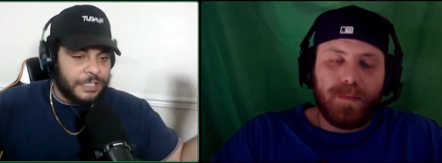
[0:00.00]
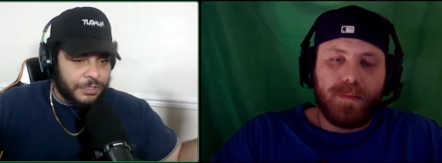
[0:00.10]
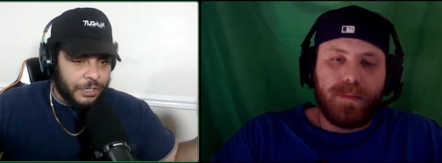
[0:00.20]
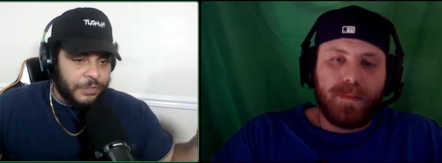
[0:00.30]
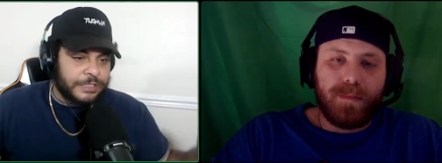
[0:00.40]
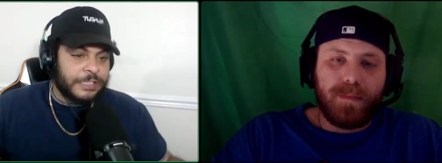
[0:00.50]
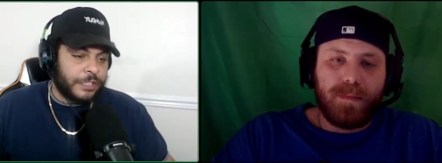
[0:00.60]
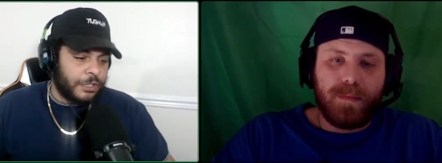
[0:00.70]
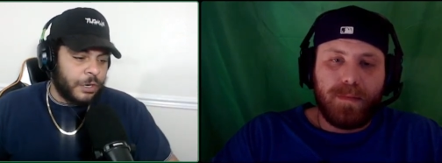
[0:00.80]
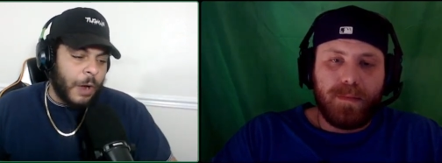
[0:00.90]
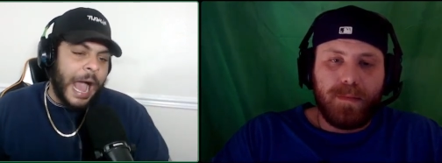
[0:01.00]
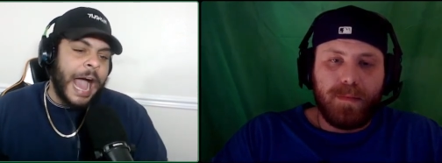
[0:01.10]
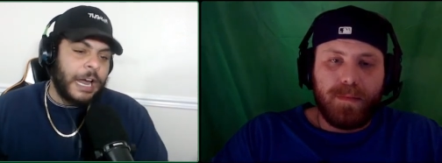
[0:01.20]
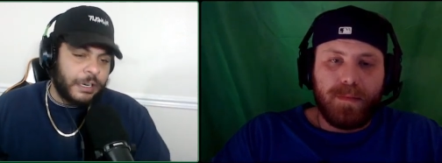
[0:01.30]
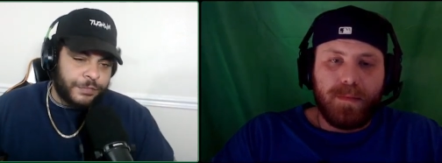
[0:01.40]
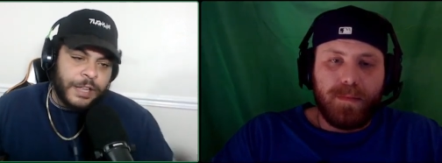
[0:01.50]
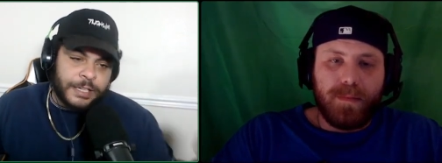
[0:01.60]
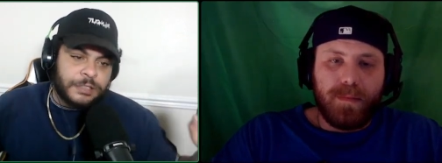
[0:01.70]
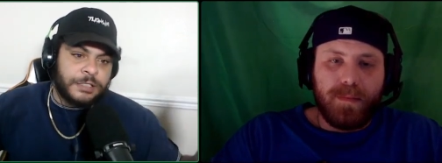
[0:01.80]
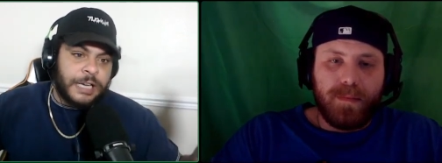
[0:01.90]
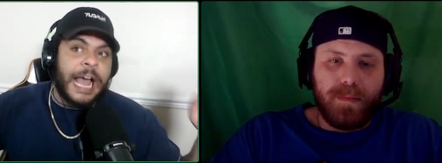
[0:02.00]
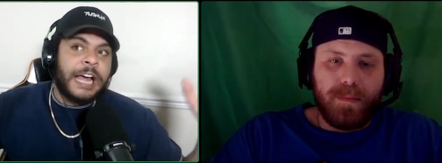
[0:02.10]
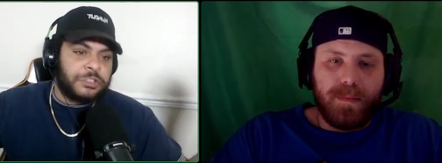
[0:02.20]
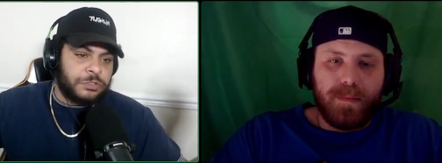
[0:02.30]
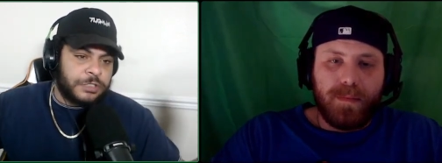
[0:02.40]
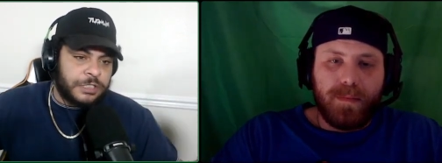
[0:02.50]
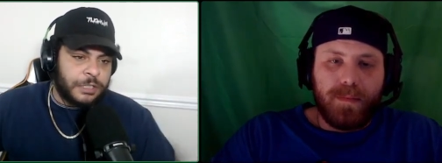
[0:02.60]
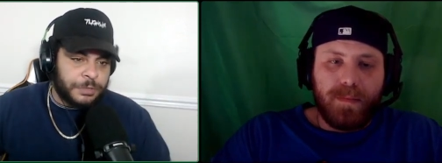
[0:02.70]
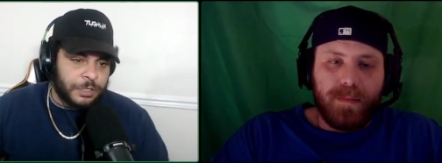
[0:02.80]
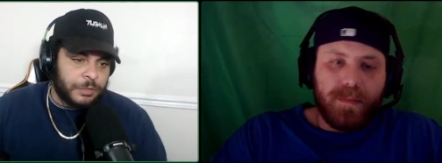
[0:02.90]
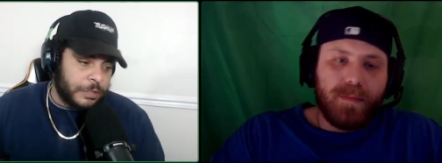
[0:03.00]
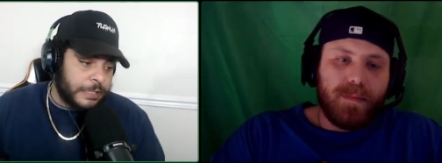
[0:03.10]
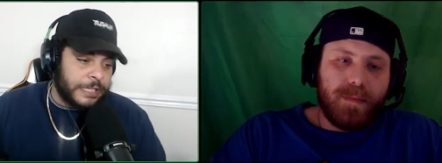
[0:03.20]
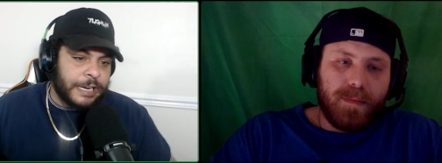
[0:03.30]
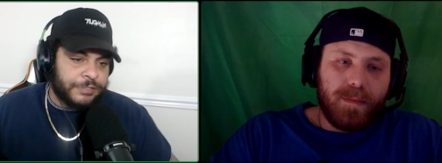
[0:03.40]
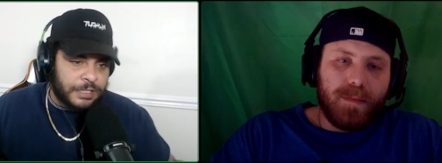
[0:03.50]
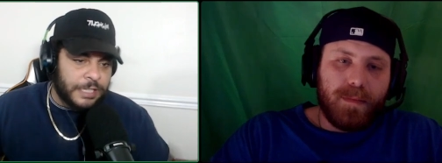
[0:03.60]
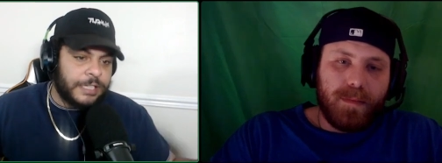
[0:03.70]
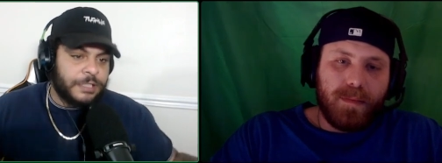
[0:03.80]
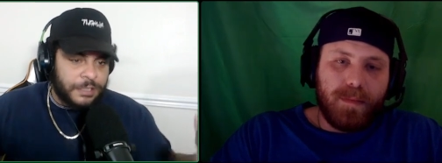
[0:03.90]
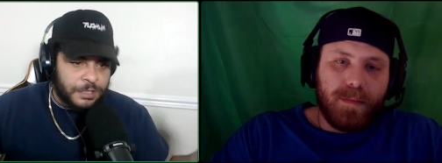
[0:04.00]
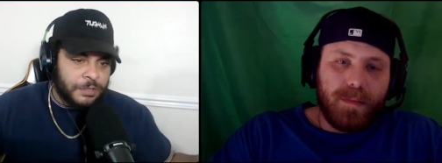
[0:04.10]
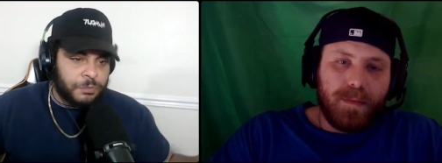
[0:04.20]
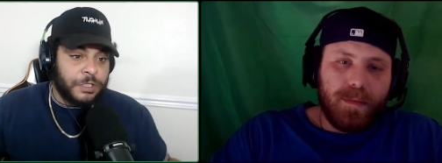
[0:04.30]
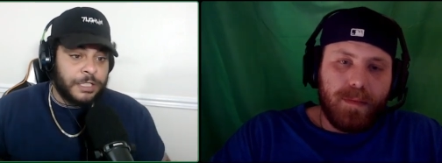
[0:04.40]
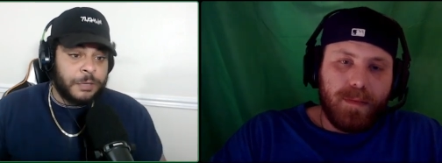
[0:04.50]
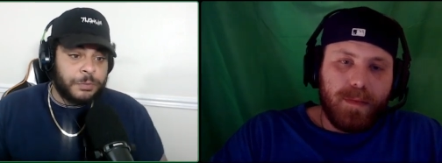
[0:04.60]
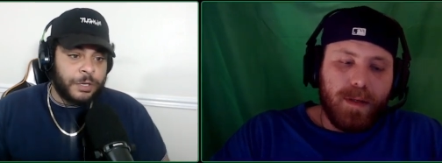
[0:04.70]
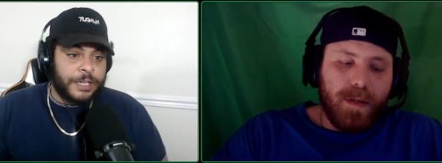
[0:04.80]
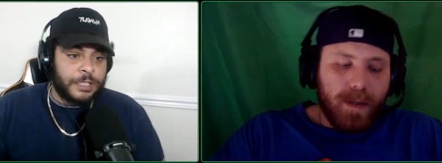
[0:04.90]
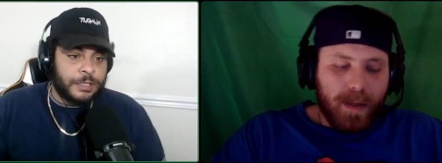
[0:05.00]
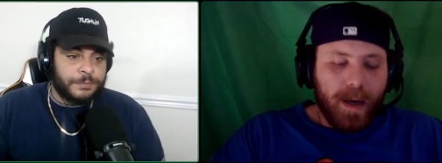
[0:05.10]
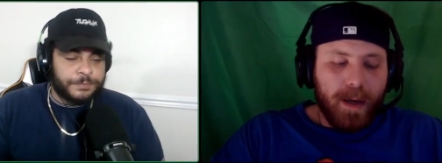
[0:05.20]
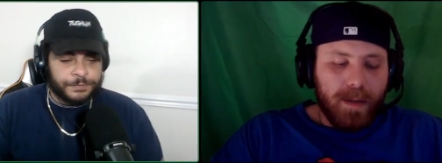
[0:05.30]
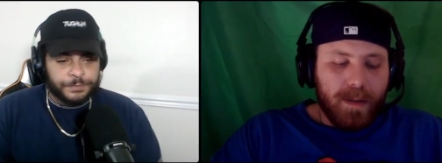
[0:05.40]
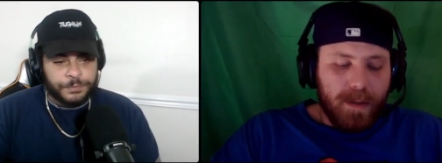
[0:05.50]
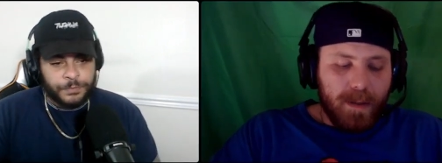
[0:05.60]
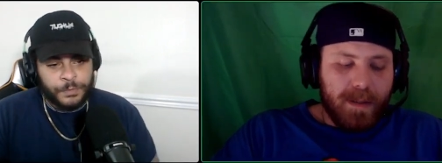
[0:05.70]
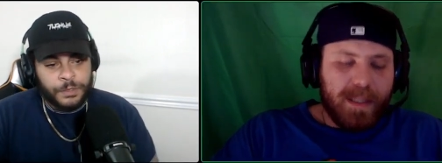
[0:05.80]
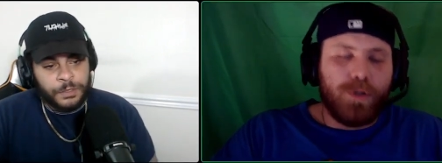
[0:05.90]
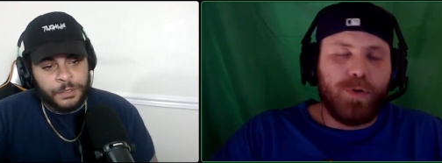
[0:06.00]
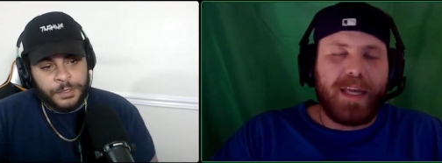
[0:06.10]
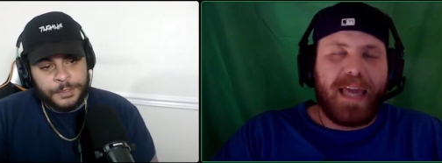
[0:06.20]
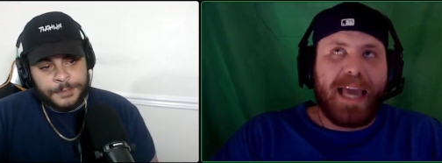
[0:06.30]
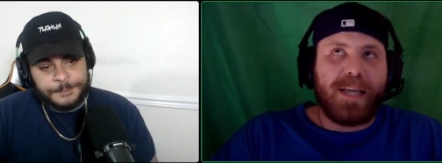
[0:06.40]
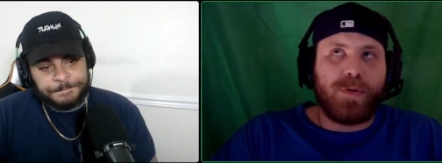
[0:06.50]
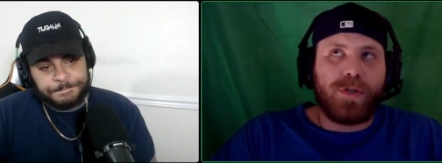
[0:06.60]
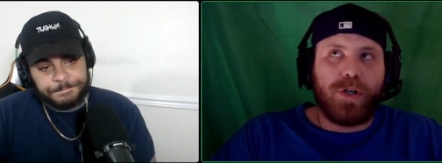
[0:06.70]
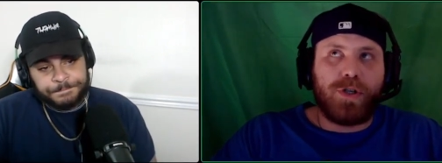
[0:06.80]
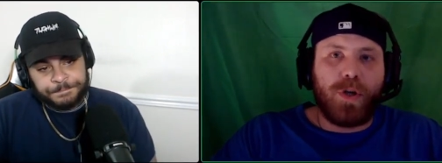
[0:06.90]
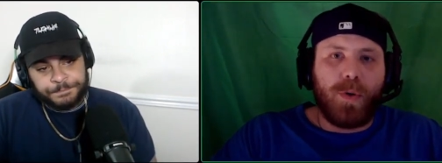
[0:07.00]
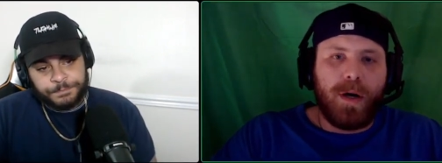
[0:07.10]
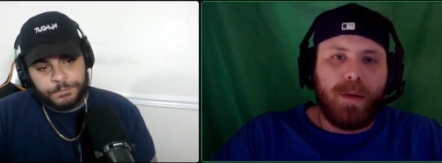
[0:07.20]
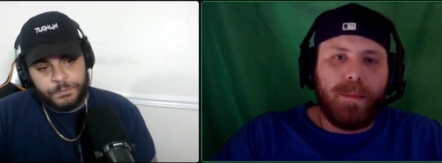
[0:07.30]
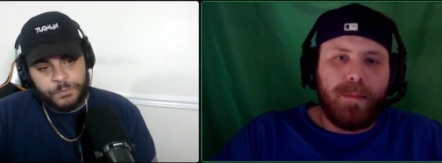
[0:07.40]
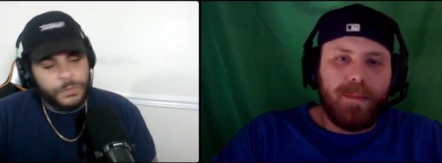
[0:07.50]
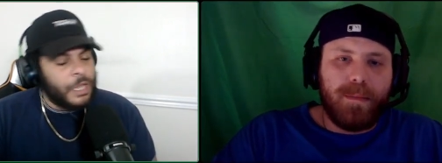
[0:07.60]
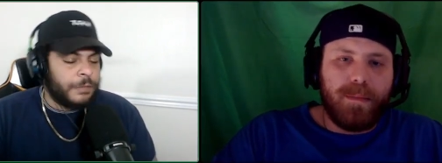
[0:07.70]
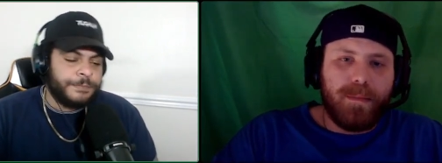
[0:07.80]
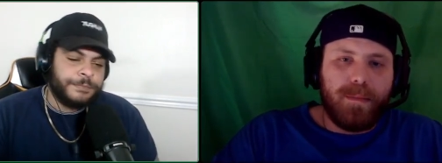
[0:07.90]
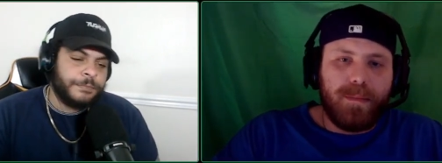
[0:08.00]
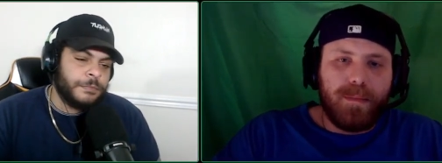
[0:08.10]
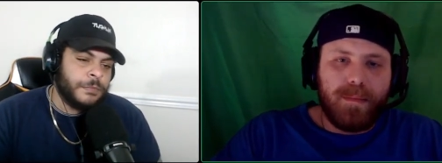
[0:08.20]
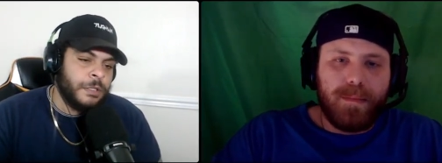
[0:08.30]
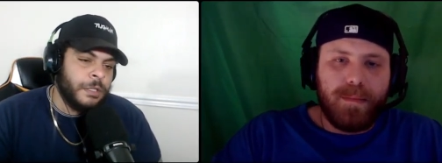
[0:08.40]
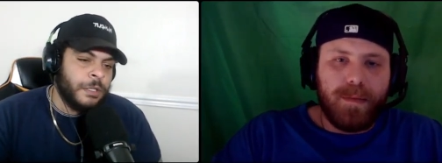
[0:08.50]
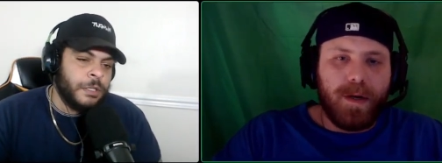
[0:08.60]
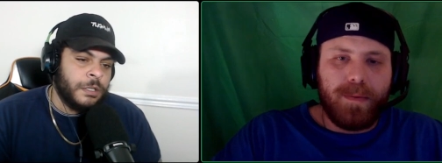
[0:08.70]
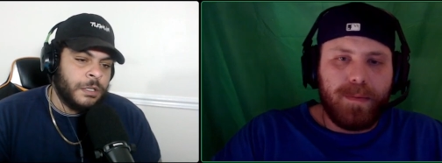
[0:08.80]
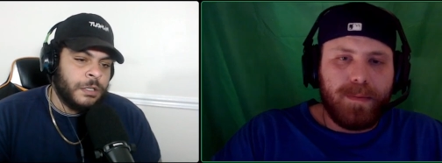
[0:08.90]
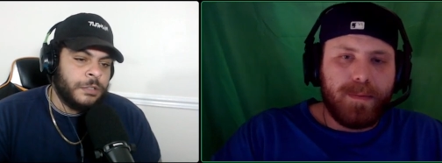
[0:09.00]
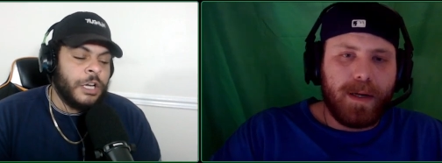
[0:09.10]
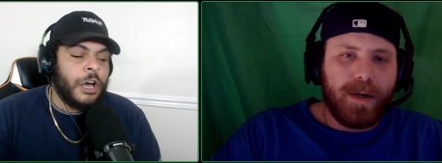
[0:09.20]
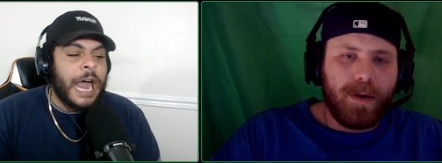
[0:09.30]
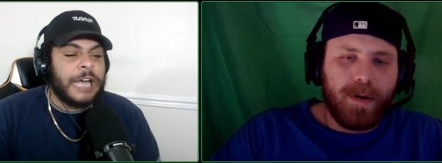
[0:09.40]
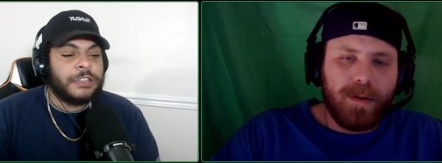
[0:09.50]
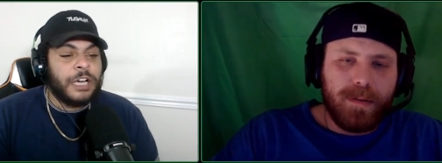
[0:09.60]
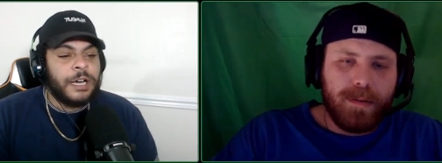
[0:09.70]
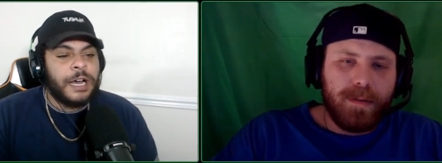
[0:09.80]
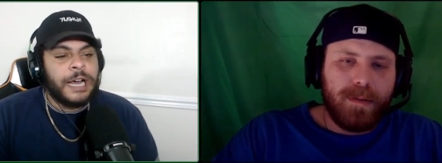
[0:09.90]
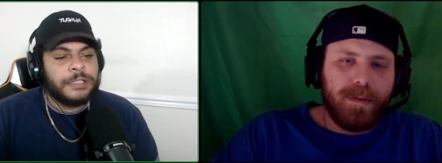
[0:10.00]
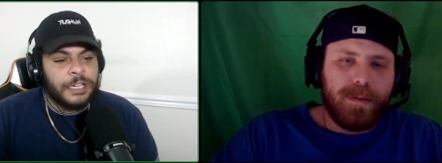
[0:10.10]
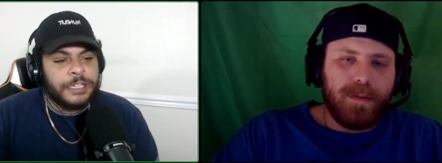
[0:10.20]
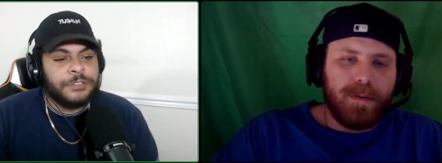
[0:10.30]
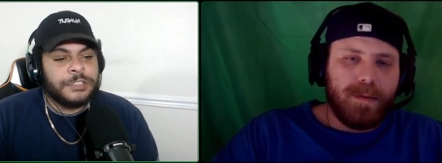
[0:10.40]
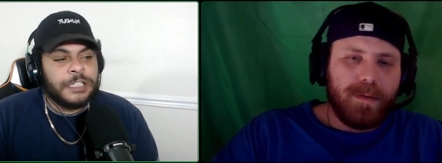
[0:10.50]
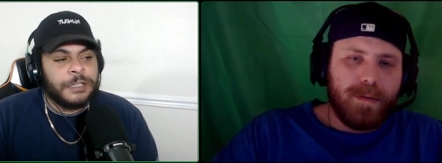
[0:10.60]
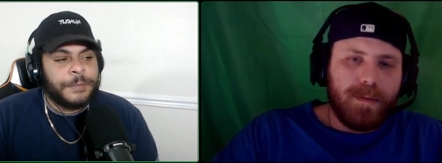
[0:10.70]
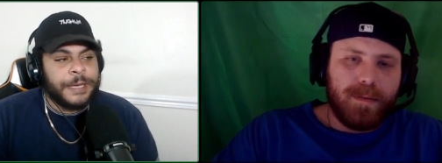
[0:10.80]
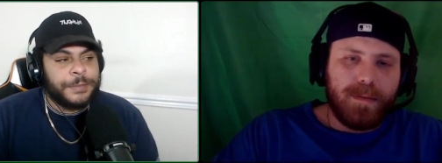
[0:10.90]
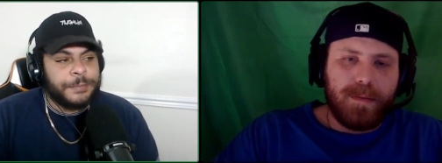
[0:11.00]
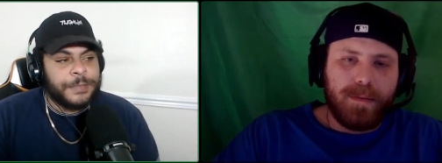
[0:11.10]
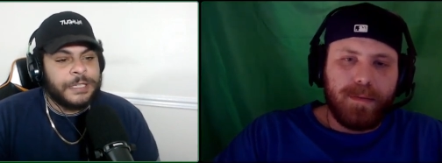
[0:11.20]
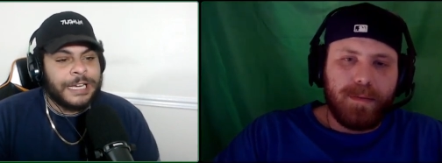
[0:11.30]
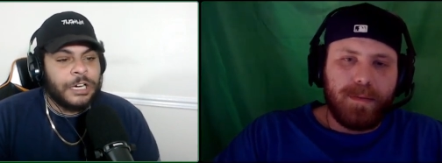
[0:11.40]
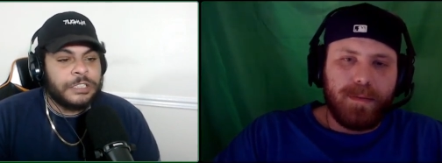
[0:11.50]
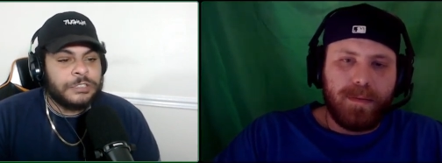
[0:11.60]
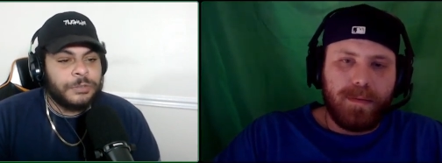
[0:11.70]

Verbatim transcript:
Speaker 1: grow and it's gonna grow out of like the actual DWL where they're gonna have to like really upgrade it.
Speaker 2: Did you think Ace was gonna show up?
Speaker 1: No. No. No, I thought I thought he was gonna maybe be like on his